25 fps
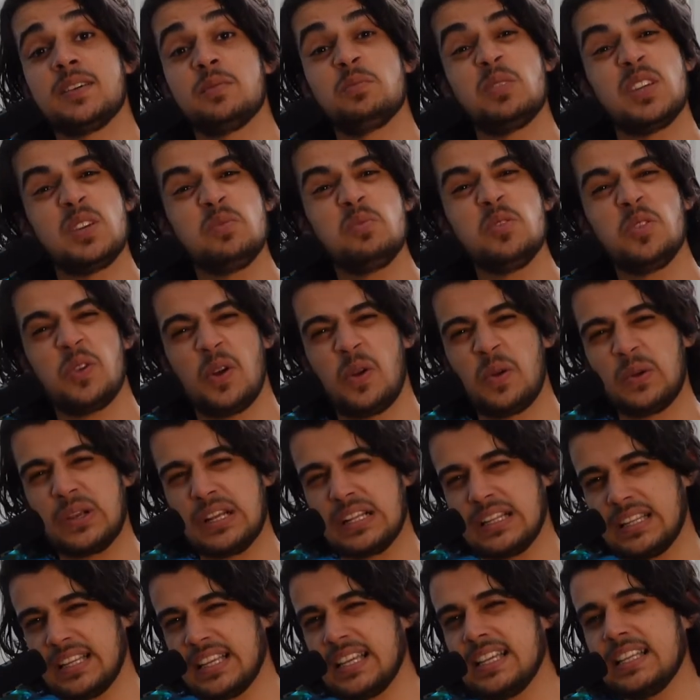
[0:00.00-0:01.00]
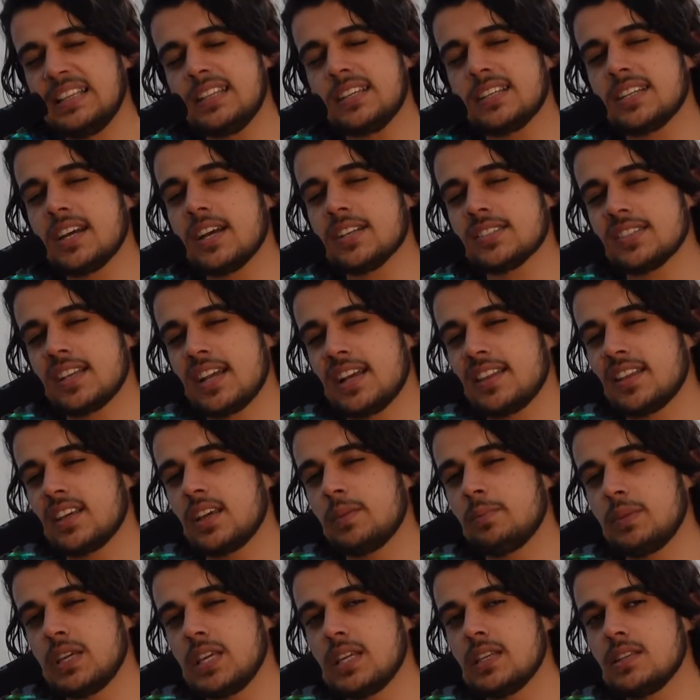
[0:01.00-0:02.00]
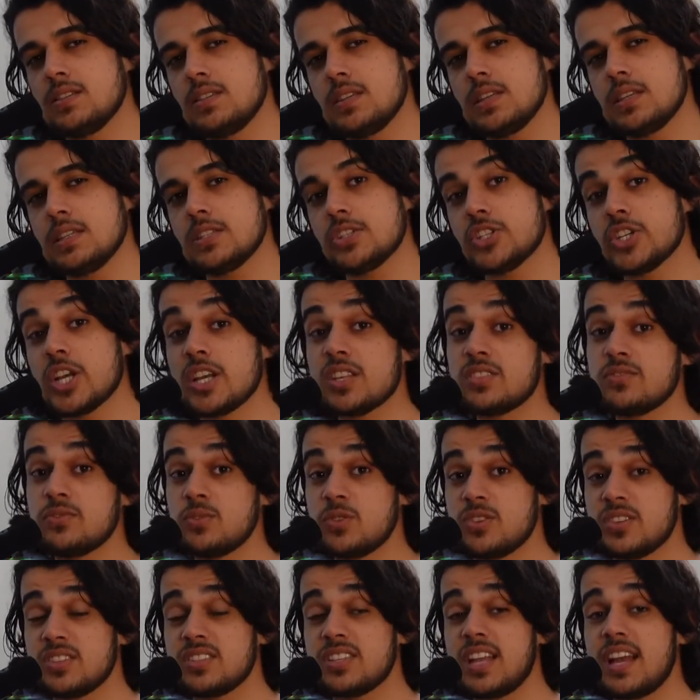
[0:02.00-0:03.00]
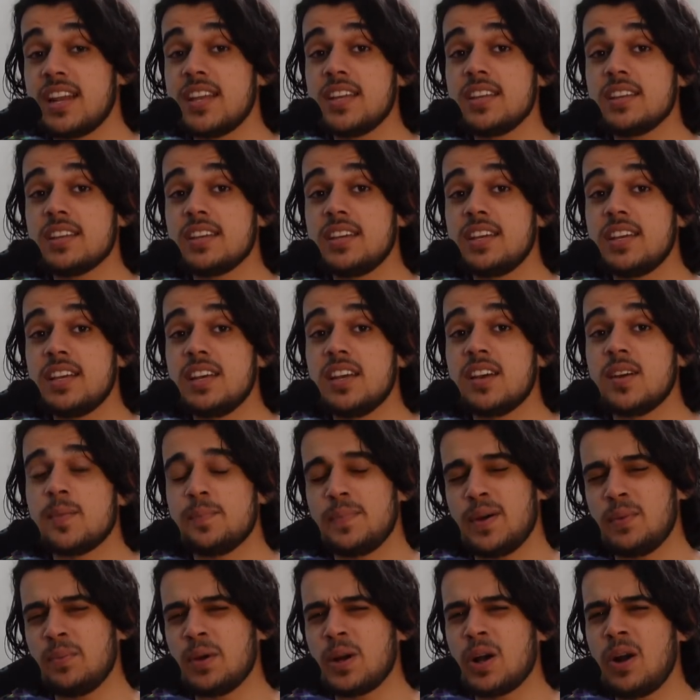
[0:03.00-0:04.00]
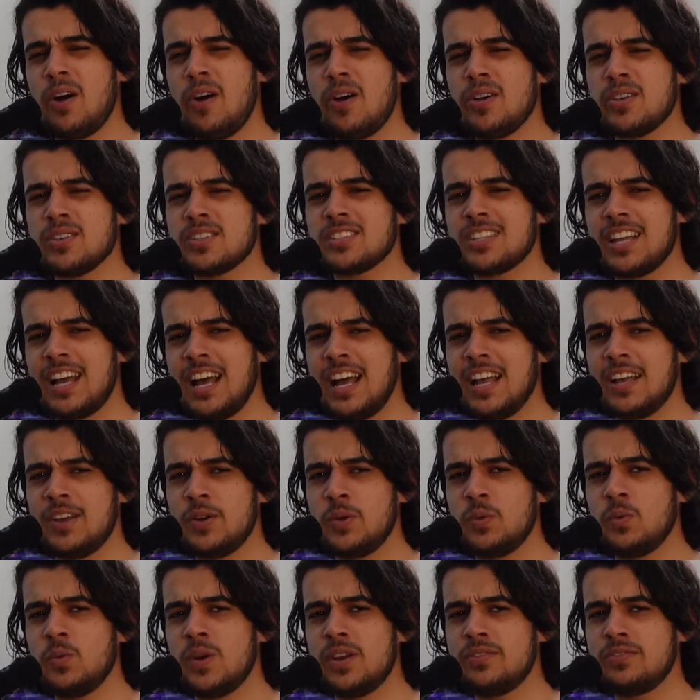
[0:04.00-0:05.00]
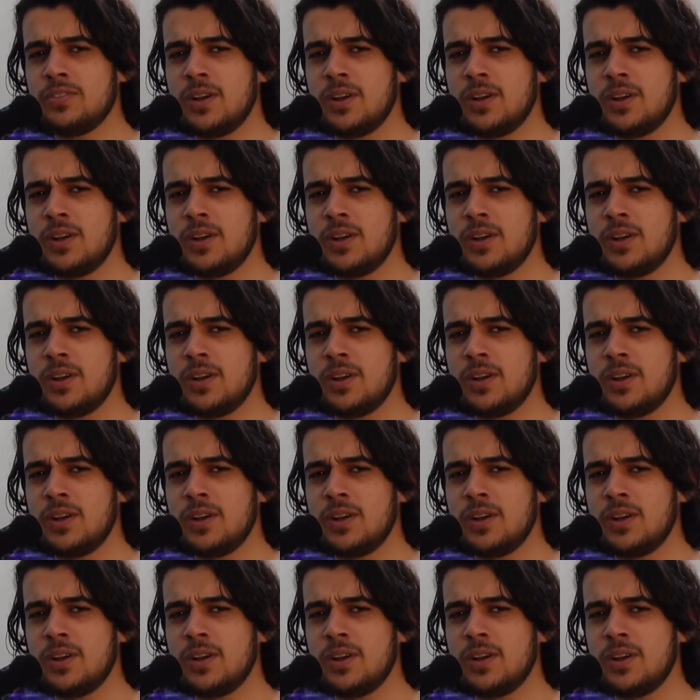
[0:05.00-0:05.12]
people don't clean the dust out of their PCs just for aesthetic, but because with